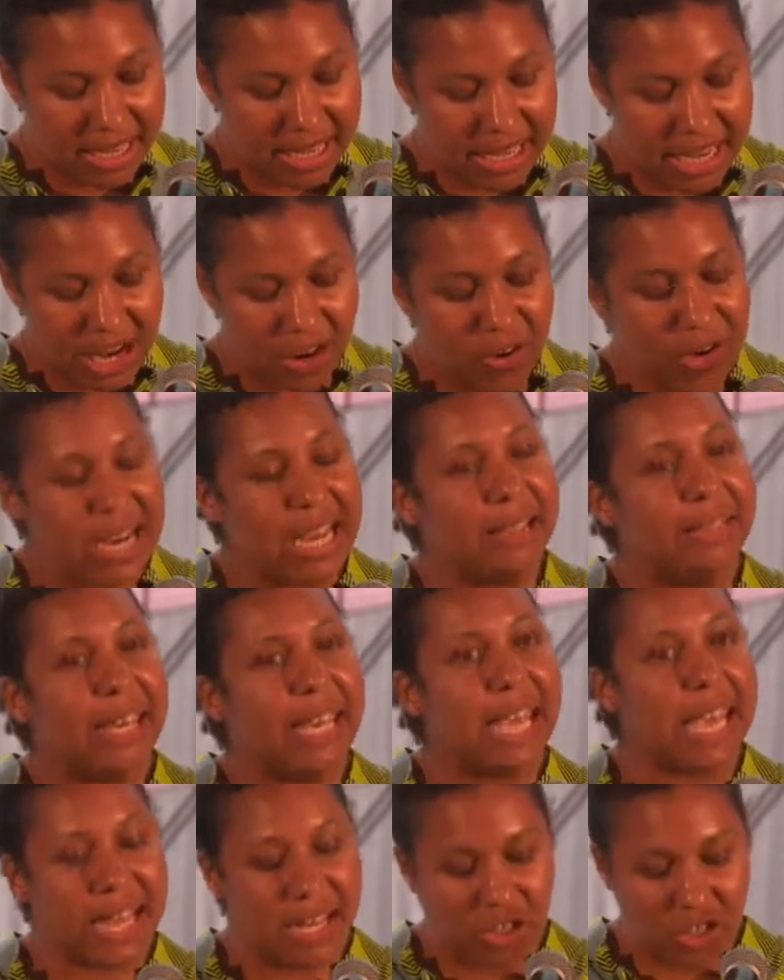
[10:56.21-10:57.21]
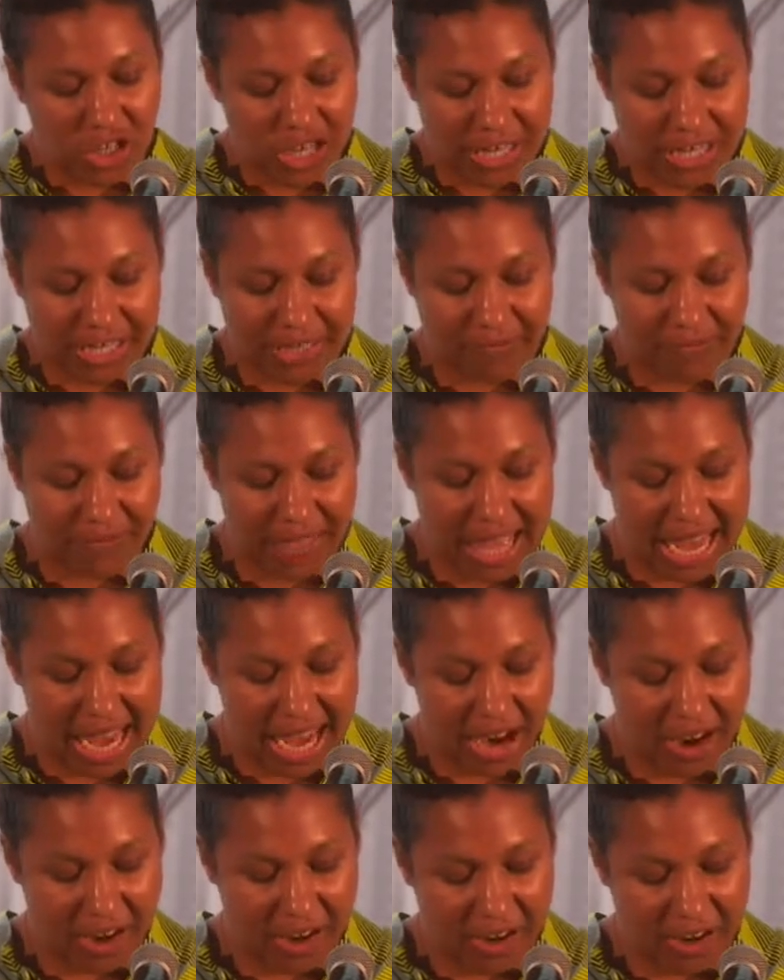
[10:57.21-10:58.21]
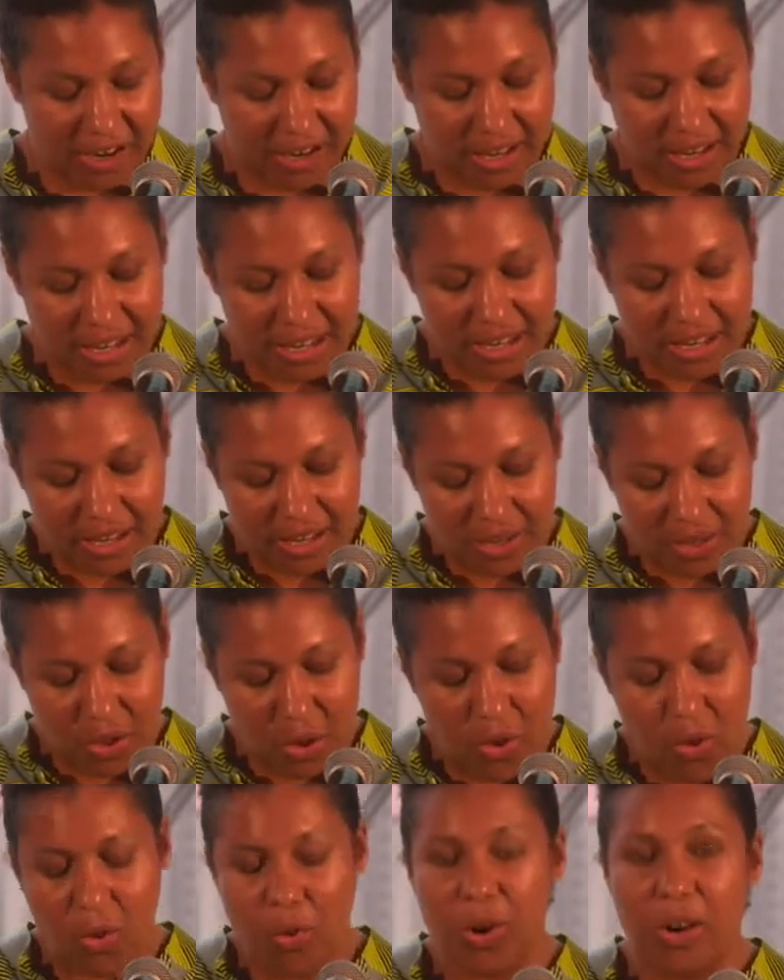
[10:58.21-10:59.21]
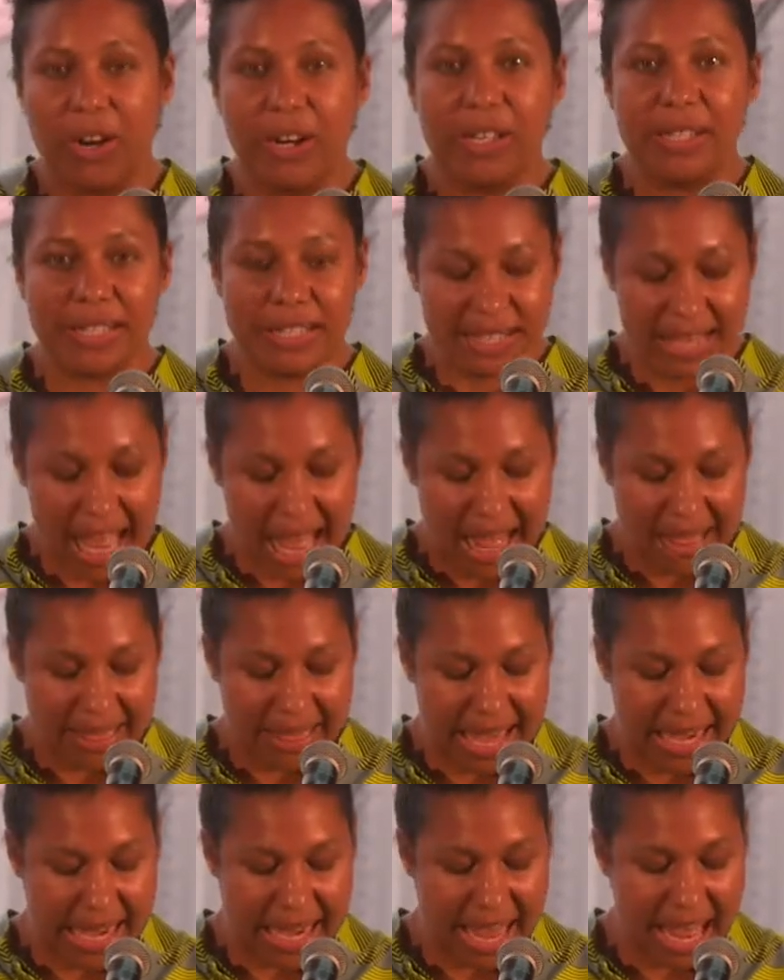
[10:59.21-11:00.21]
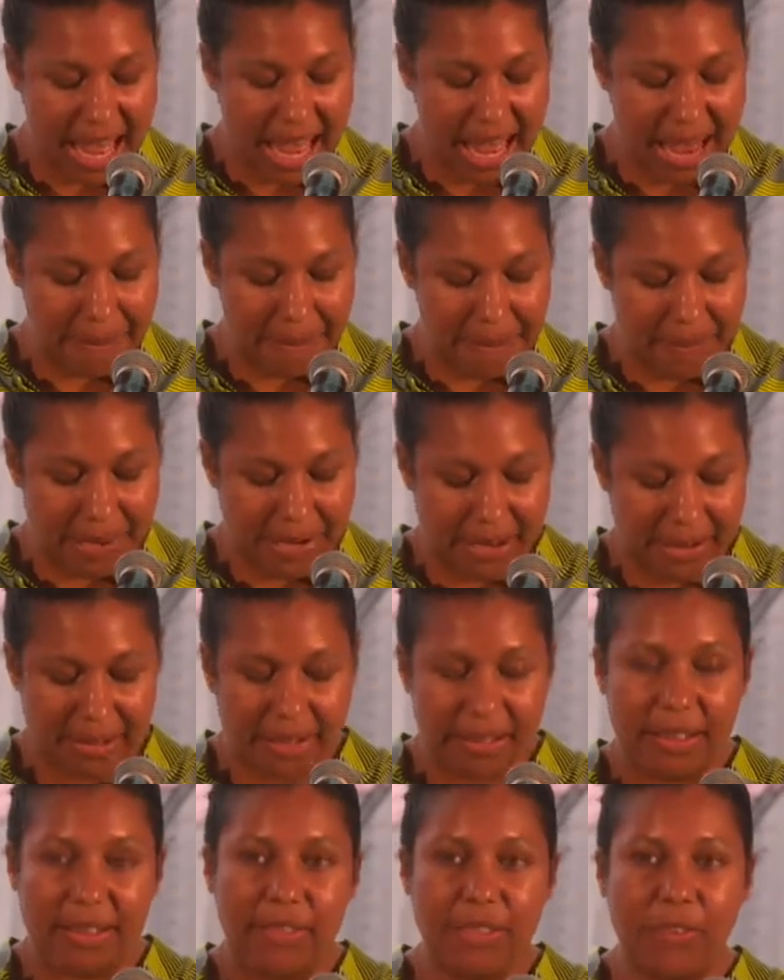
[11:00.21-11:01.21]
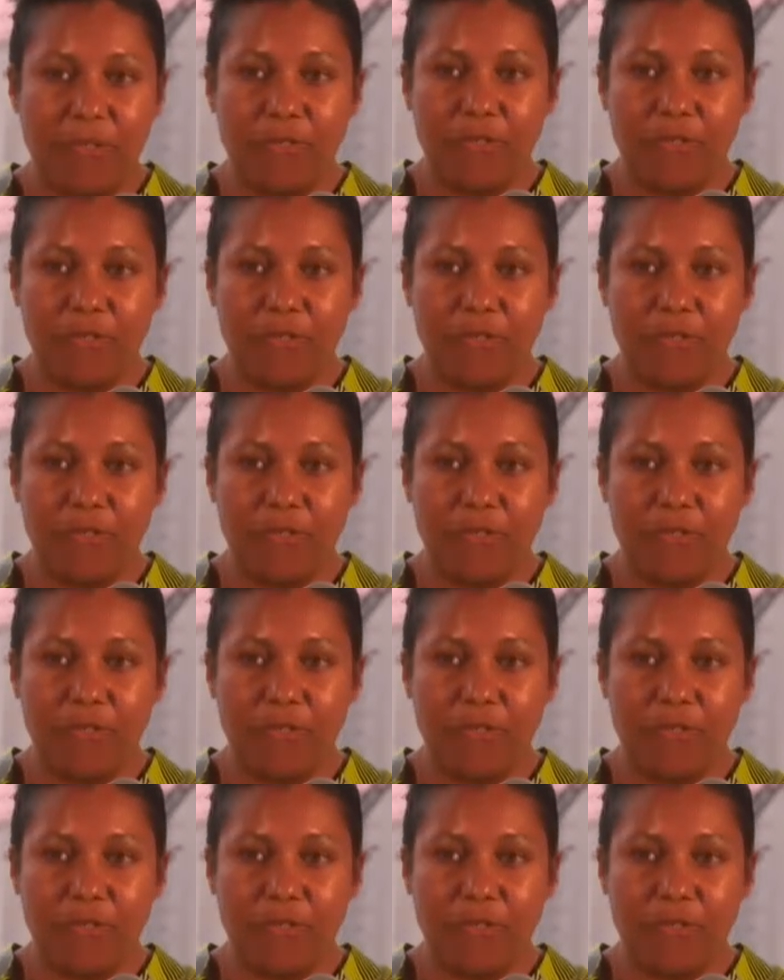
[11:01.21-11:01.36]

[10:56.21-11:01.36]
hearing the engines flare, the horns not letting up, the